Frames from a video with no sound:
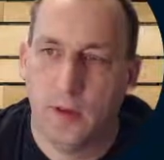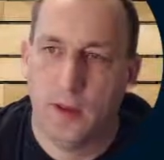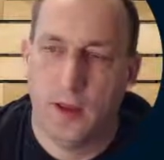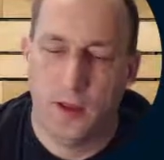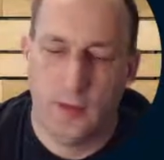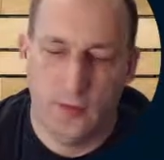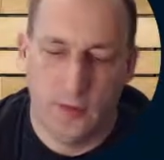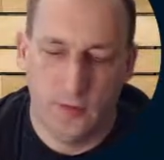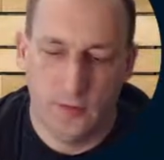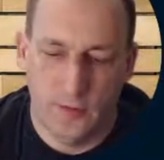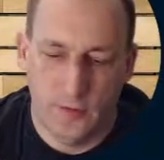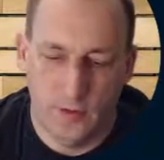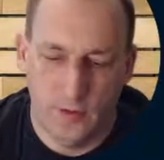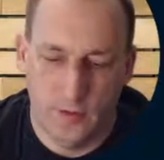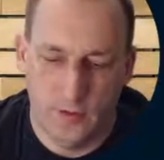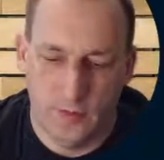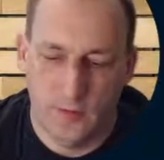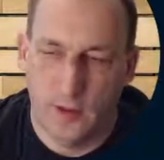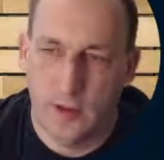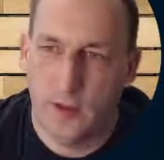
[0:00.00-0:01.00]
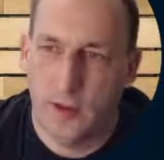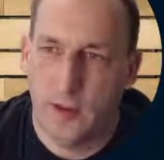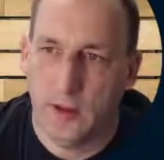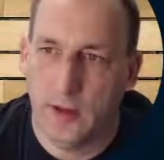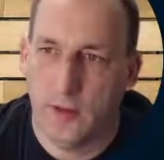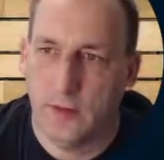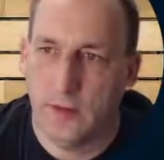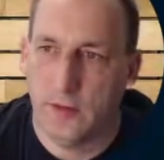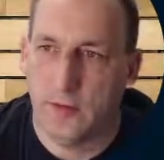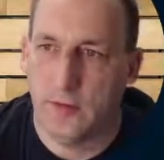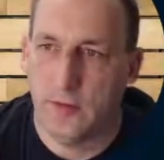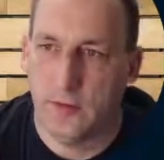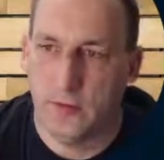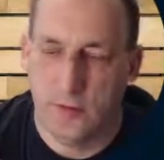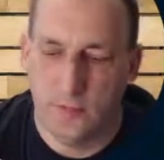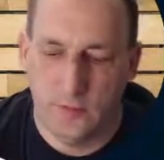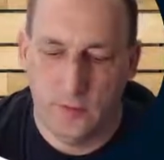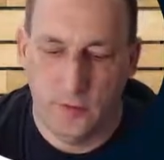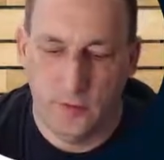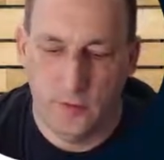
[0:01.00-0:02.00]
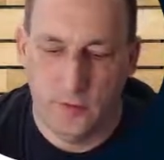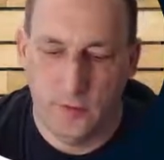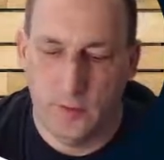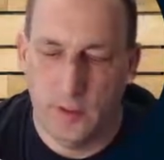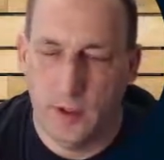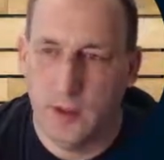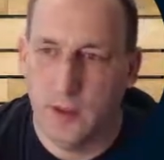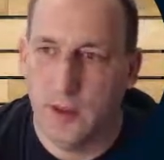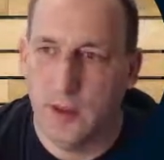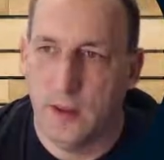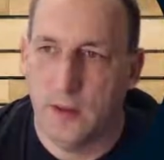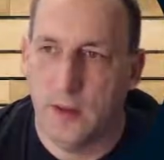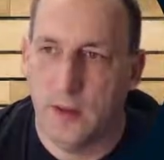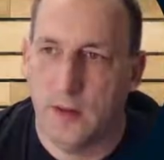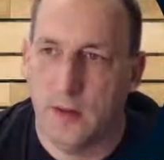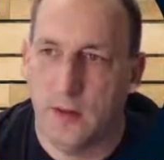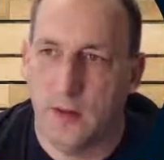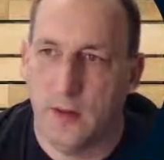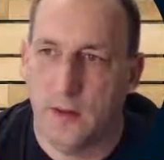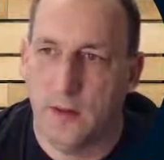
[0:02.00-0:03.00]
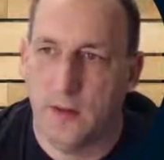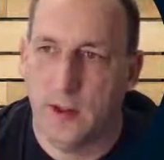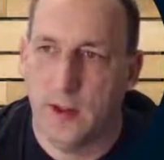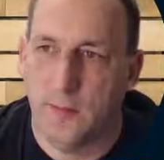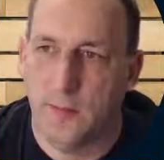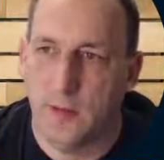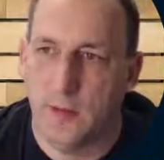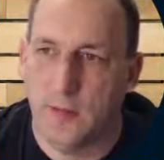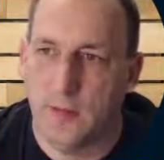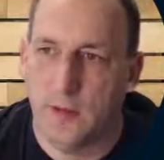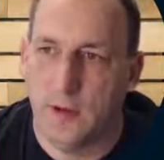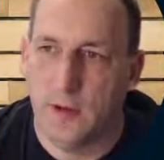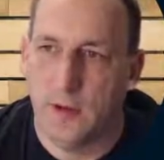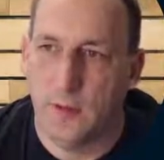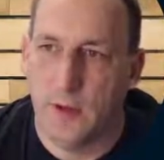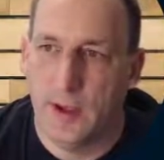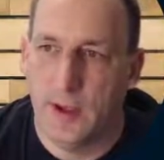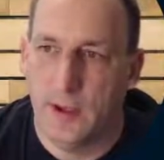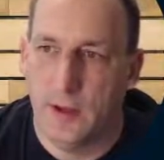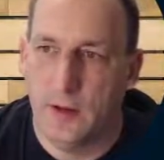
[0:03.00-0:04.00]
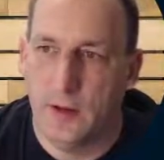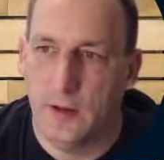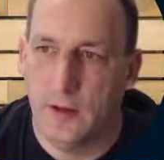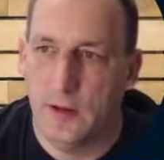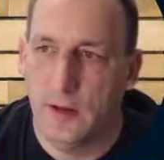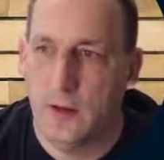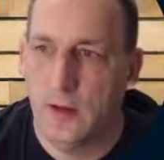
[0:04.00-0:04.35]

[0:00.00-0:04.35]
And this is what is it? It's a Volkswagen Type 3 wagon.